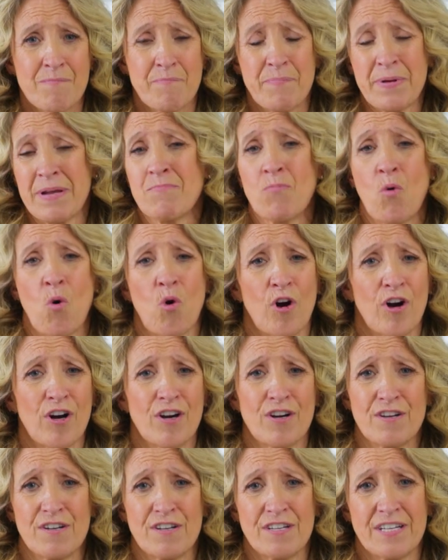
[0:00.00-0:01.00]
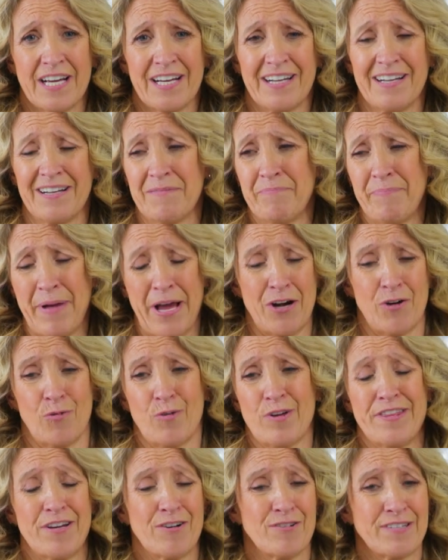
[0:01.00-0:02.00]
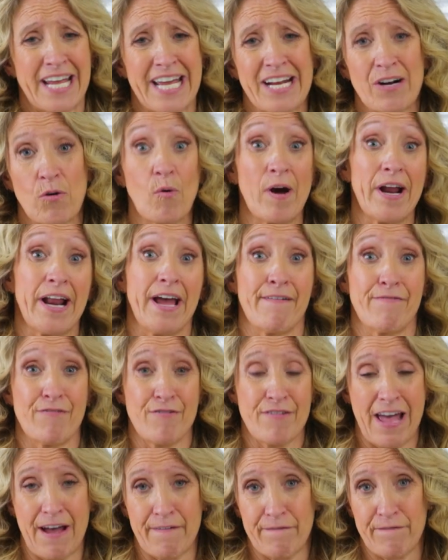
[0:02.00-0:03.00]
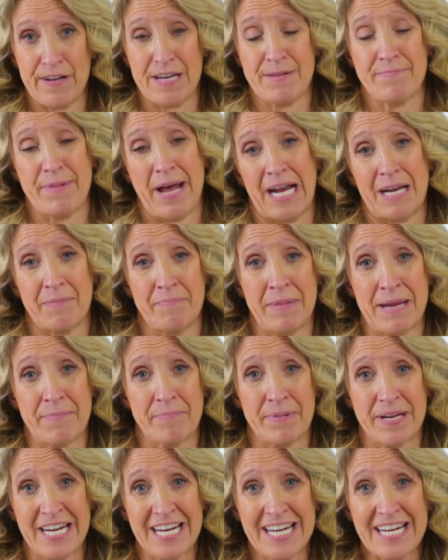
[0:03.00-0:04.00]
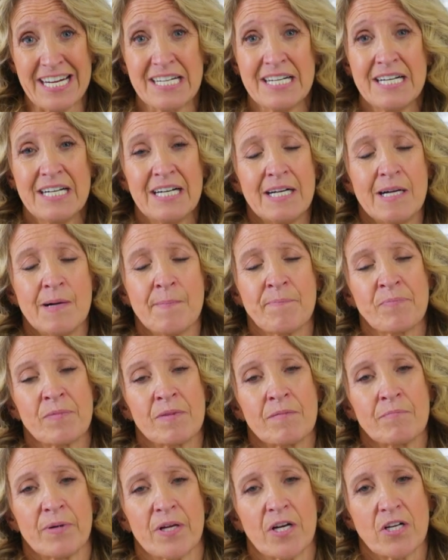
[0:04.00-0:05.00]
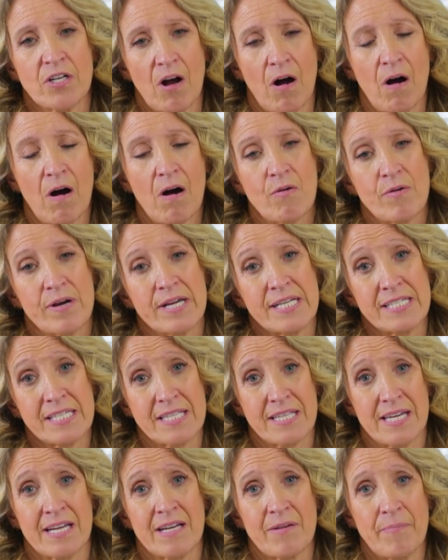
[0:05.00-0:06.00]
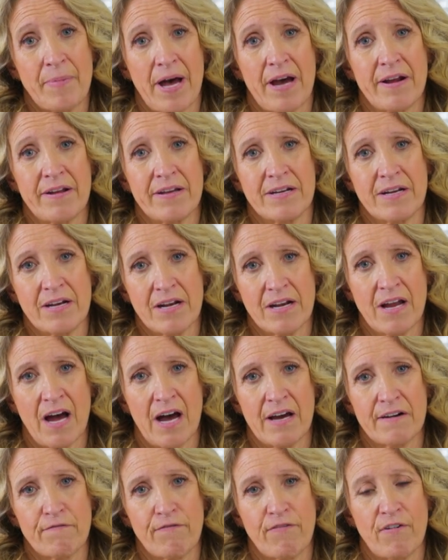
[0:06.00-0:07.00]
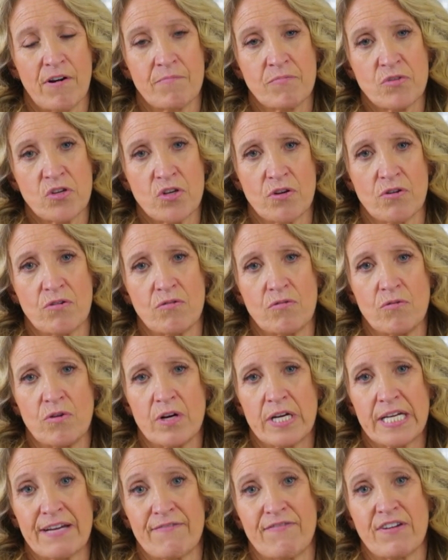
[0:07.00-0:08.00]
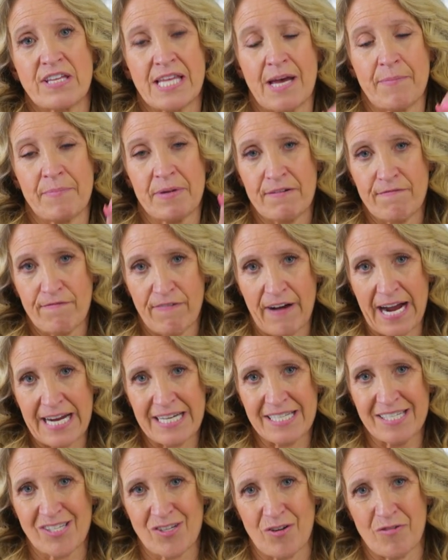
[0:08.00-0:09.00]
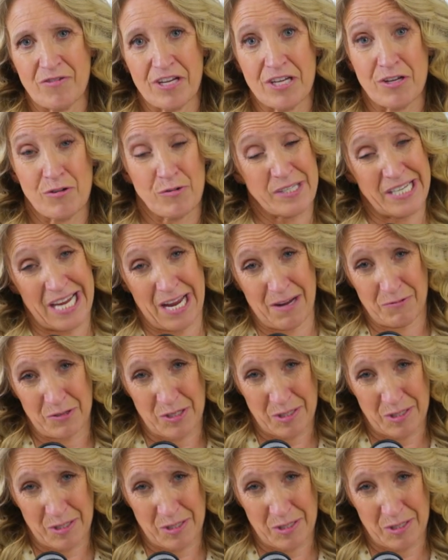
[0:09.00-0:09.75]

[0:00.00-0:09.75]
be more better with their data, whatever that feedback may be. But always think about it, not from you giving them advice so that you sound